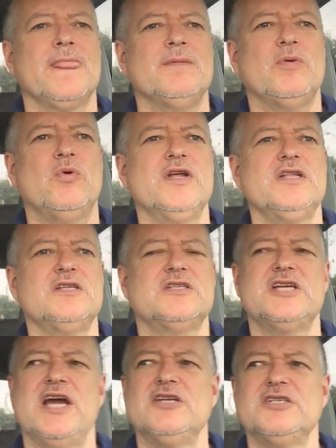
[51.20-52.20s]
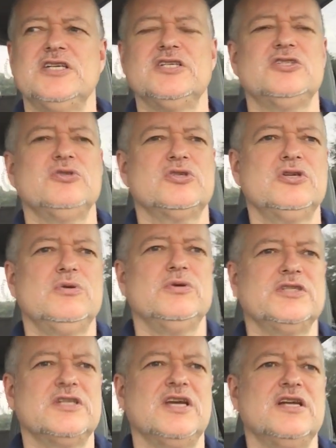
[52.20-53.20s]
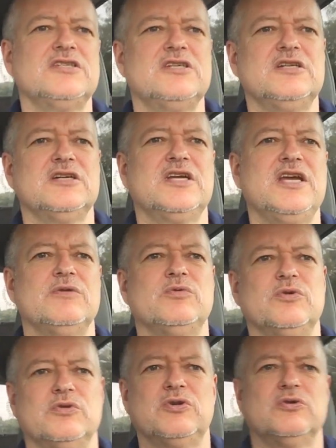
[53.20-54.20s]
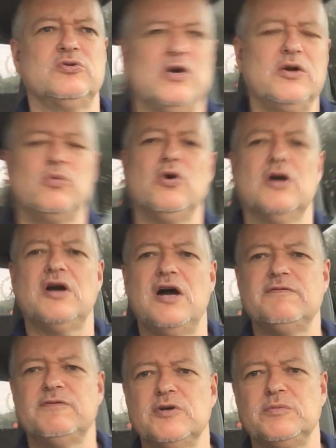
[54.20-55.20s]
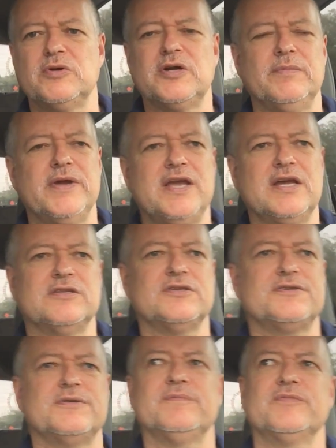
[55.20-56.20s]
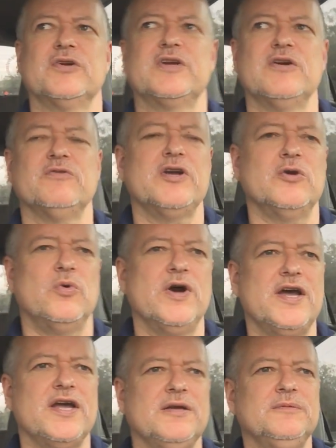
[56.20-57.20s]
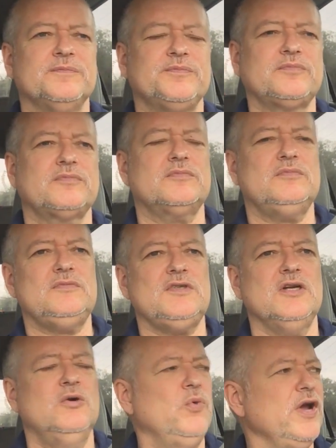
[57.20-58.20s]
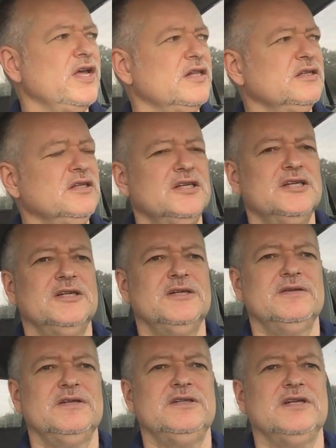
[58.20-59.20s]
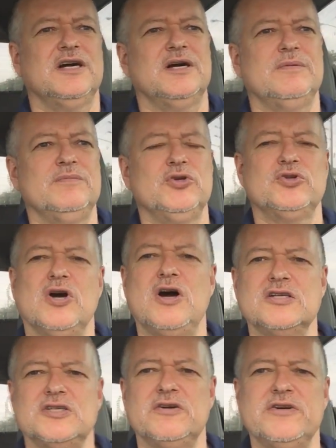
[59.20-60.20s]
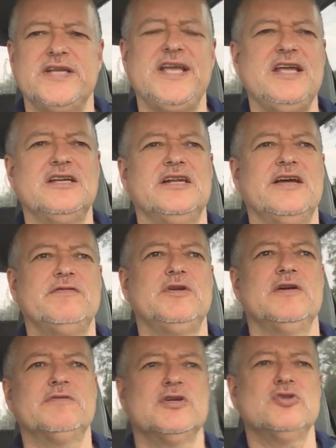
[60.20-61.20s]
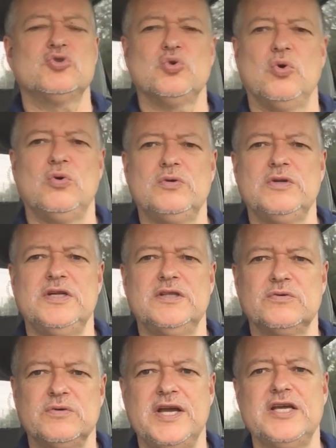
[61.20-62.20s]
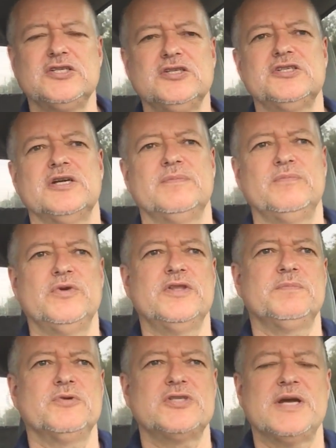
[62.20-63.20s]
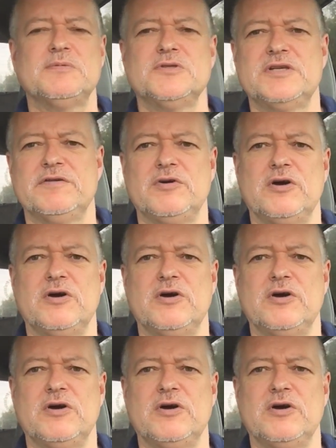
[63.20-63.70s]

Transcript: But one of the challenging issues too is the tendency, again, to try to work off verbal commands, okay, right away, when your dog's already gained a level of control in the relationship, when the perceptions have